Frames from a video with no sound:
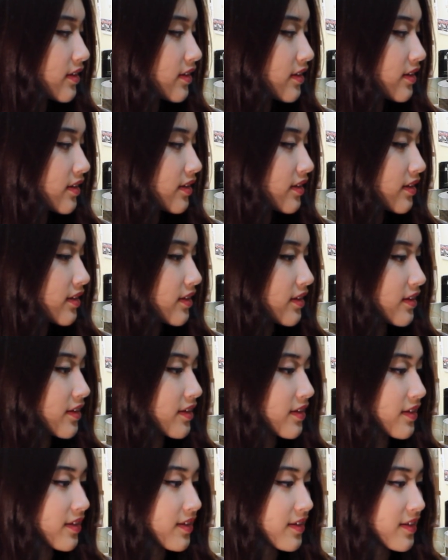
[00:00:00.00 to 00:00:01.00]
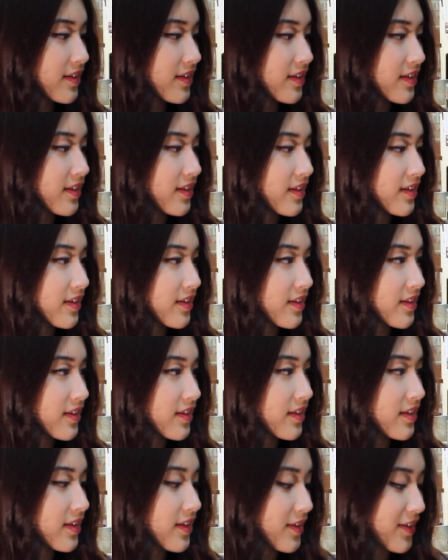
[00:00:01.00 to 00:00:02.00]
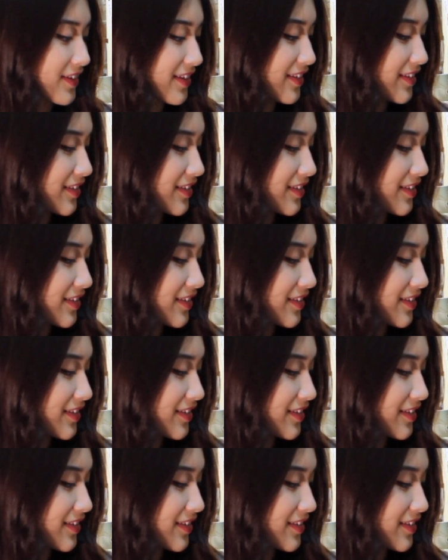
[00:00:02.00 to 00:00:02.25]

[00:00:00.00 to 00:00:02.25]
(silent)